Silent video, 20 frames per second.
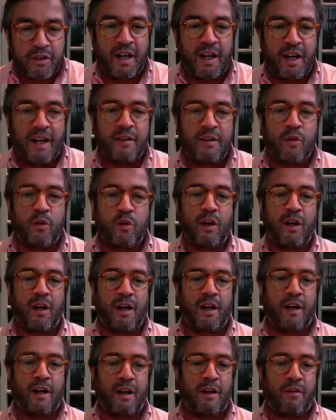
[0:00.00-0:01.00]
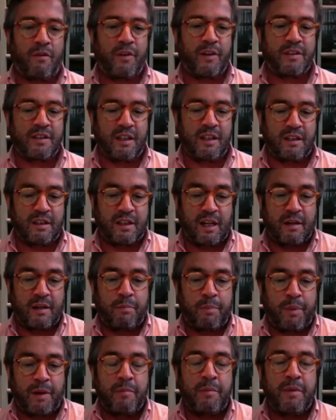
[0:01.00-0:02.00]
There were a number of programs that were
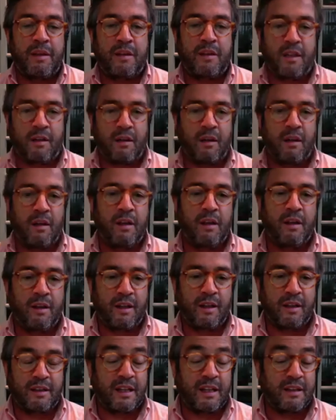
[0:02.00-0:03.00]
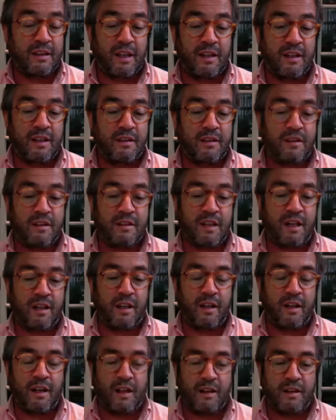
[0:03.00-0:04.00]
introduced, and eventually
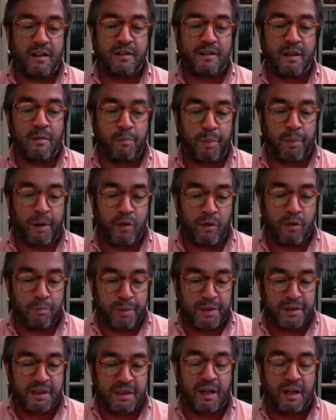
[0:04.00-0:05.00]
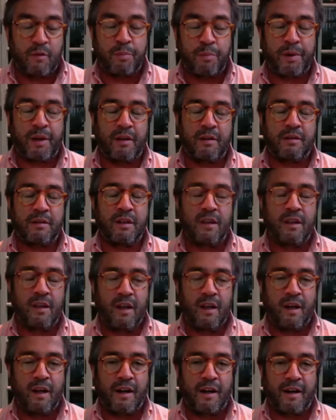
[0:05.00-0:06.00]
it helped to bring
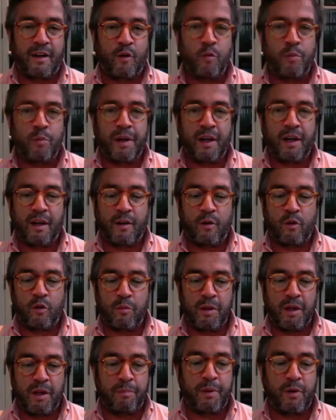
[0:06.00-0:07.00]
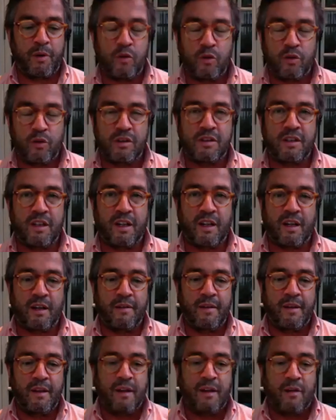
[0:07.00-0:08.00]
people back into the labor market and
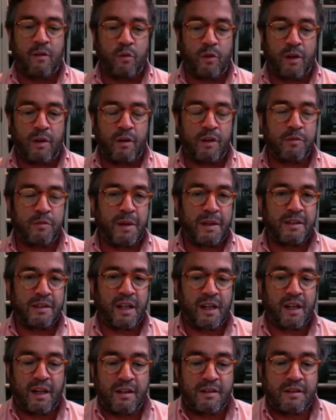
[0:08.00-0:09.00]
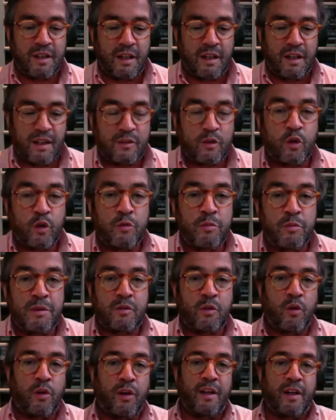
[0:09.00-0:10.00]
help the economy get back on its feet.
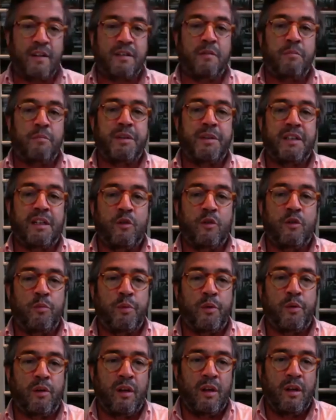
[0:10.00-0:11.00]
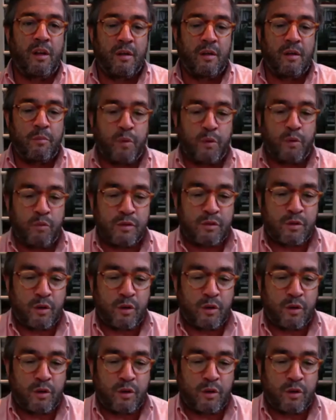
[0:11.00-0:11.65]
It's all food for thought.